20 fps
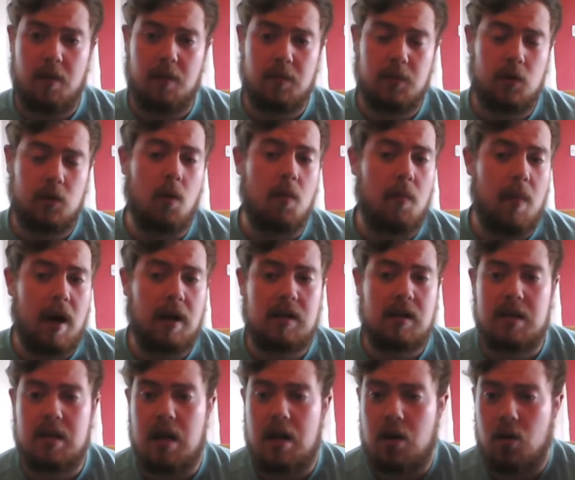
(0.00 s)
Just going back
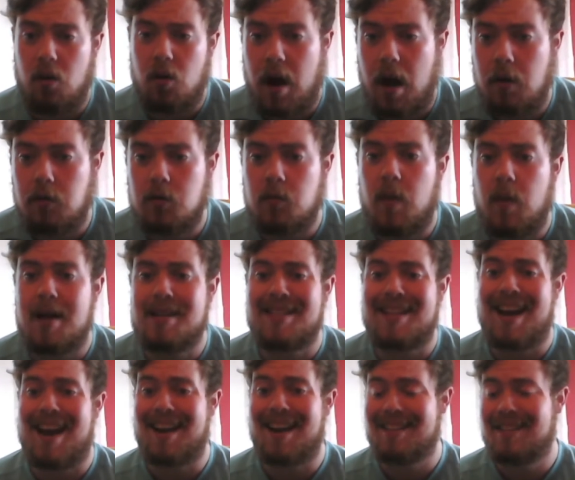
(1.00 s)
to the In Your House match
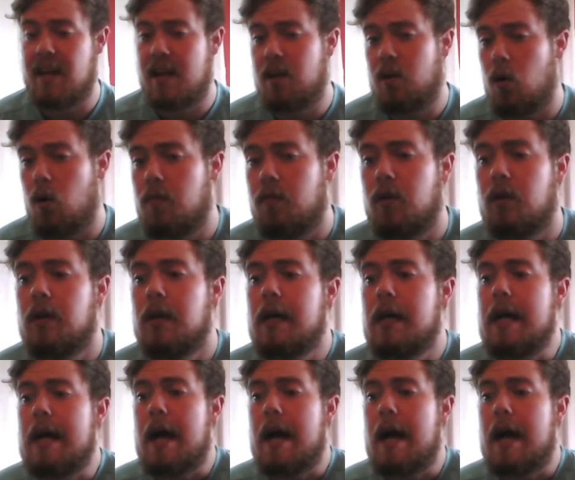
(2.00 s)
they had at TakeOver.